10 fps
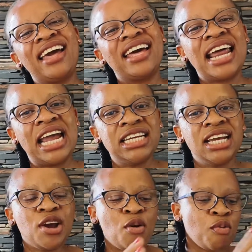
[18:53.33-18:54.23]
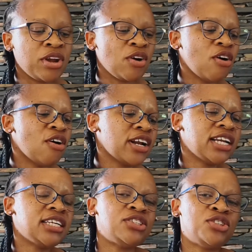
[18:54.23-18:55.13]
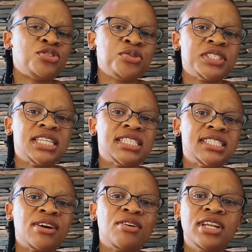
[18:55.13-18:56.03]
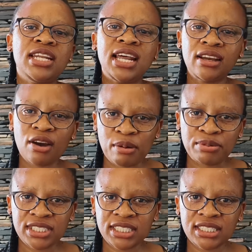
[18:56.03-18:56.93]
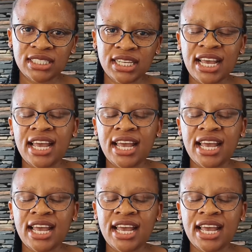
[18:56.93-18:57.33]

right? We only choose the secondary options